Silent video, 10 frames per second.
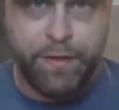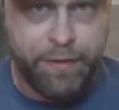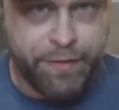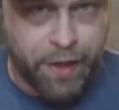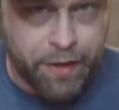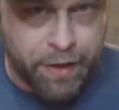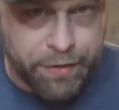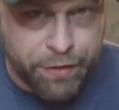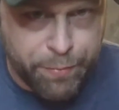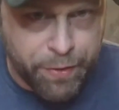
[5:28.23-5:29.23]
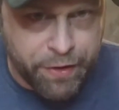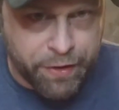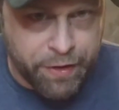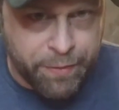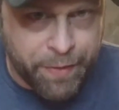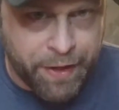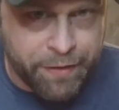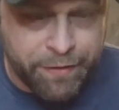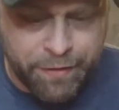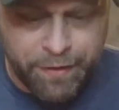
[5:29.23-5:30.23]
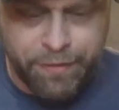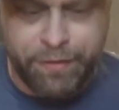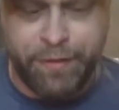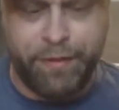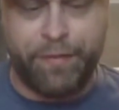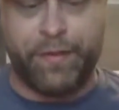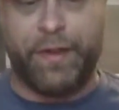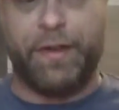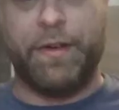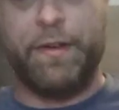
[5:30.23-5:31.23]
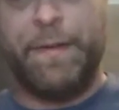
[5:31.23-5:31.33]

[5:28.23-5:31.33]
Psylocke looks pretty good, man. That's a good look for her.